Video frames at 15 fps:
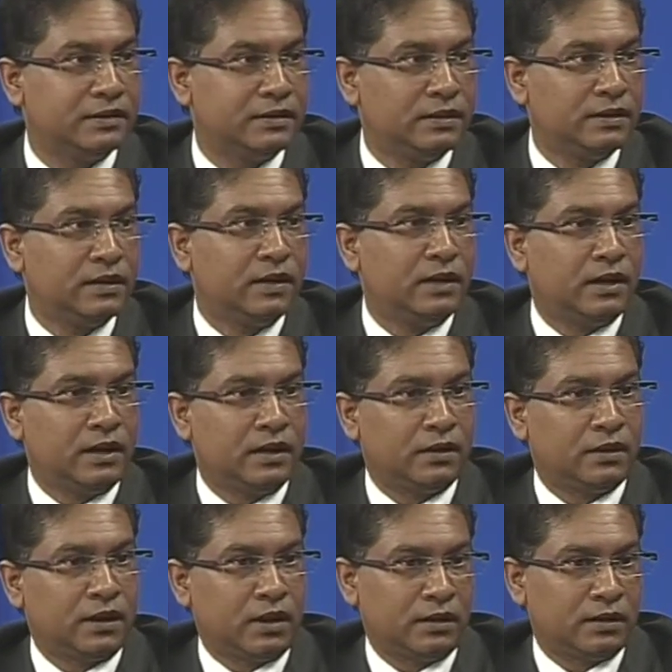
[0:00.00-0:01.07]
And
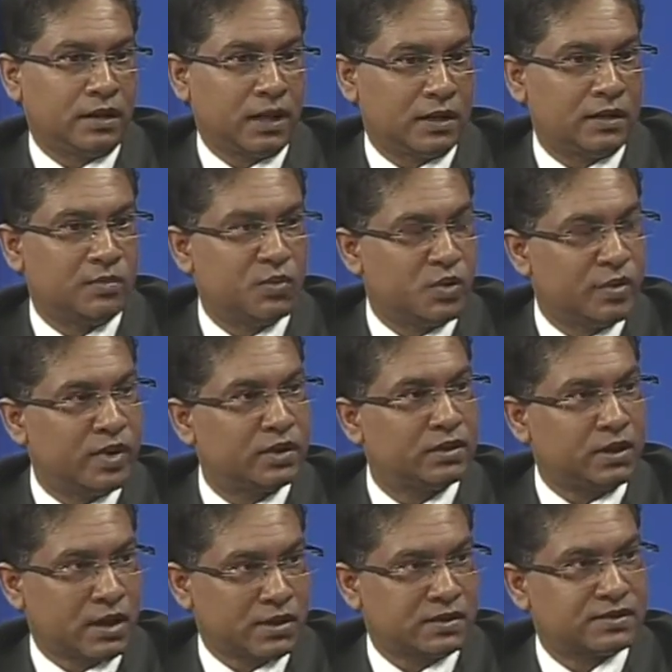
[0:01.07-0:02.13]
at the moment, that is
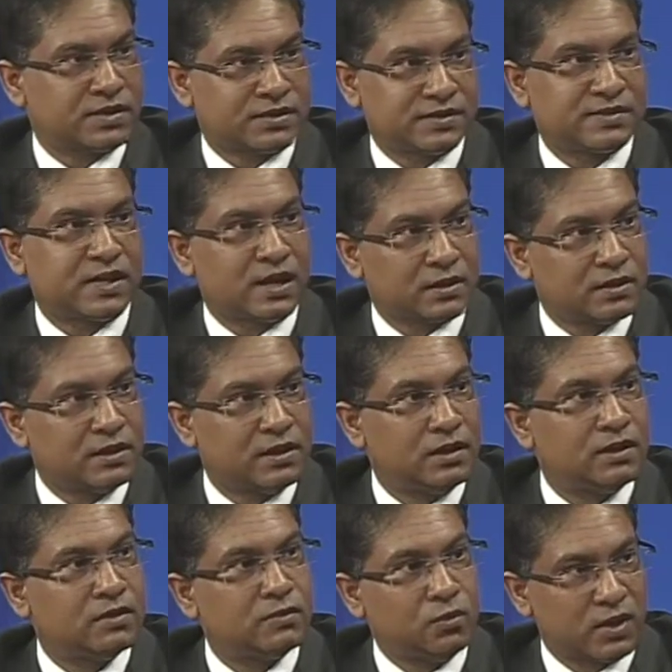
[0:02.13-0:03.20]
exactly what
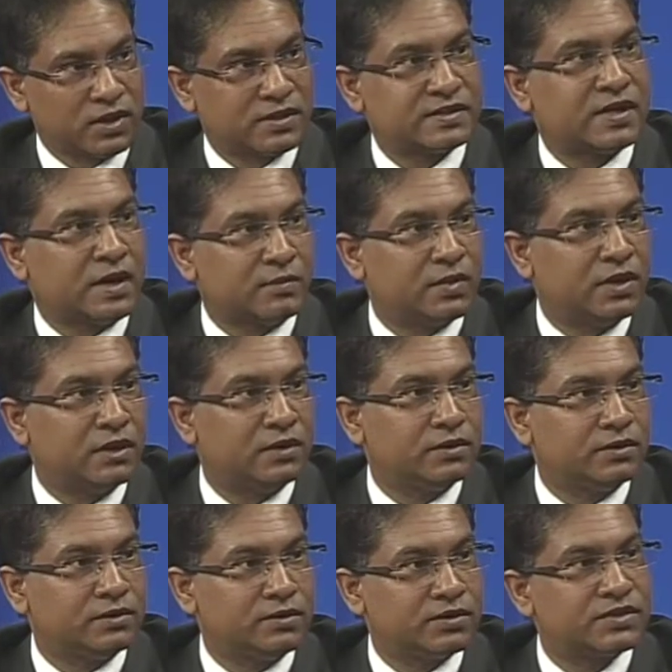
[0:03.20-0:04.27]
is happening. You're
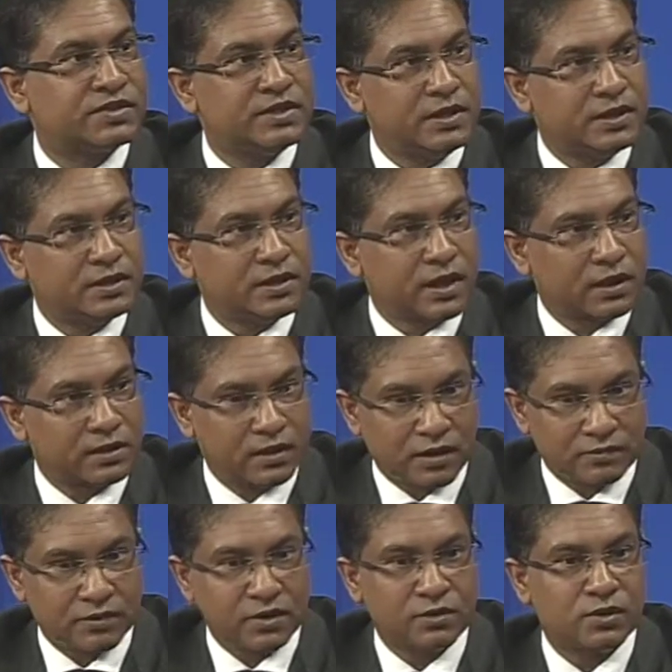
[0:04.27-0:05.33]
seeing that level of
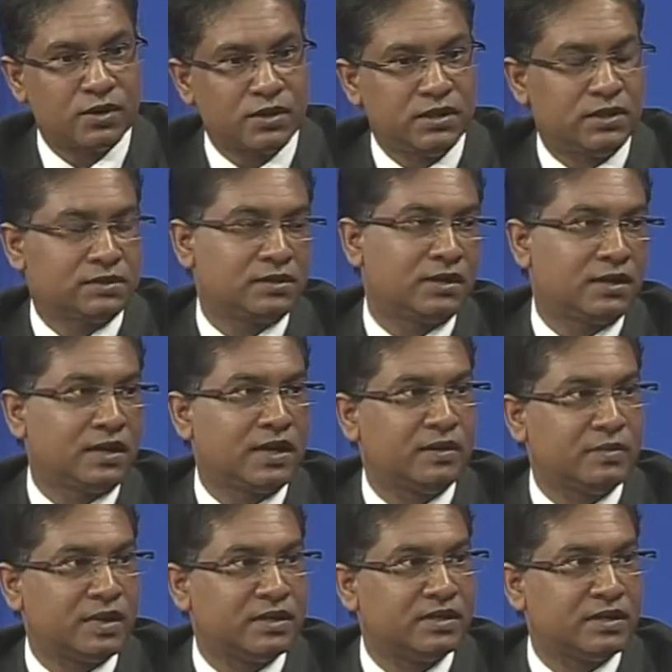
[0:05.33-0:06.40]
coordination alignment
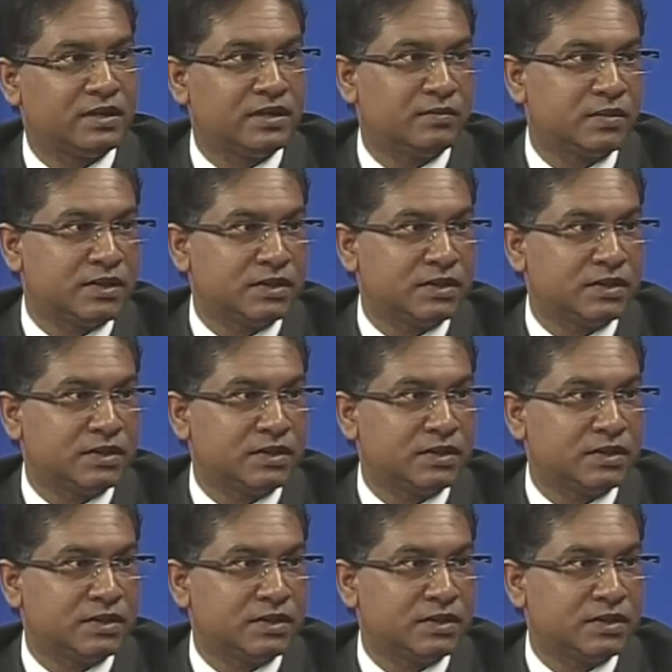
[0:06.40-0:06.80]
taking place.